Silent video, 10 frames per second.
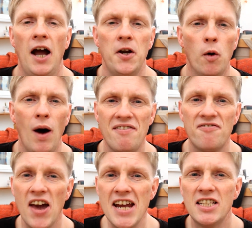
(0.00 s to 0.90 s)
I know I
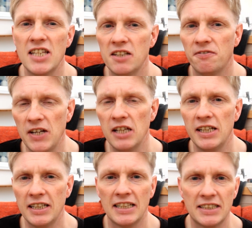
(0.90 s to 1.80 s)
faced this
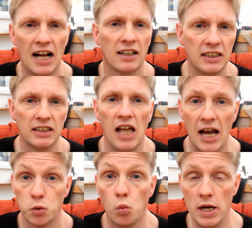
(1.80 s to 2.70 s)
feeling exactly
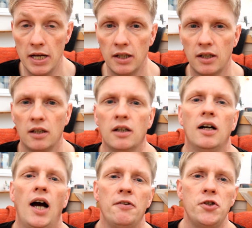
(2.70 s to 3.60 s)
last week.
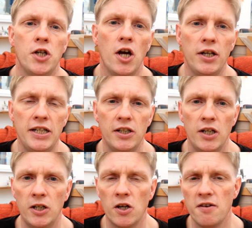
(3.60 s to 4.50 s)
I've shared
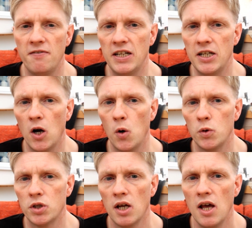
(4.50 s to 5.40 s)
in other
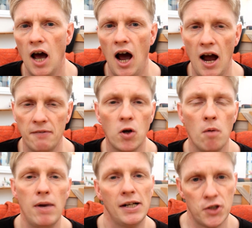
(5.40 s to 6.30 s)
videos, I've
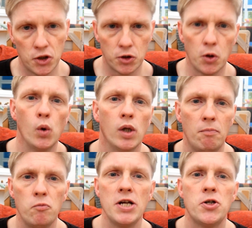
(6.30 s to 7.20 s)
gone back to school,
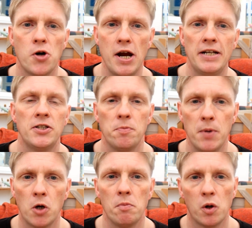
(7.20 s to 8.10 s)
I'm retraining to
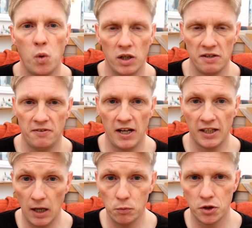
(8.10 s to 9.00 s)
become a
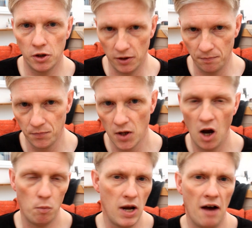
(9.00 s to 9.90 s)
qualified counsellor.
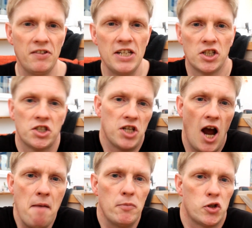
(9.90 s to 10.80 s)
And we have these
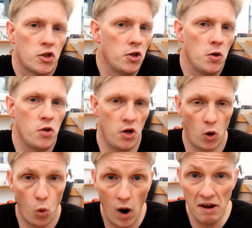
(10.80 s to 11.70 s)
assignments to do that are
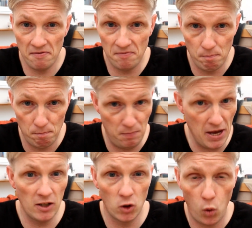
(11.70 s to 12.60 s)
quite
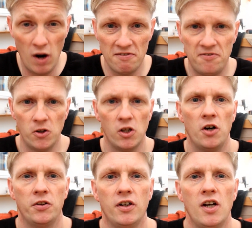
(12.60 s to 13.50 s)
big and quite full
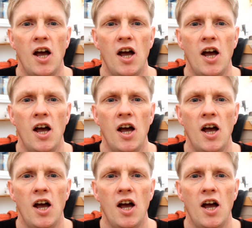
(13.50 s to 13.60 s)
on.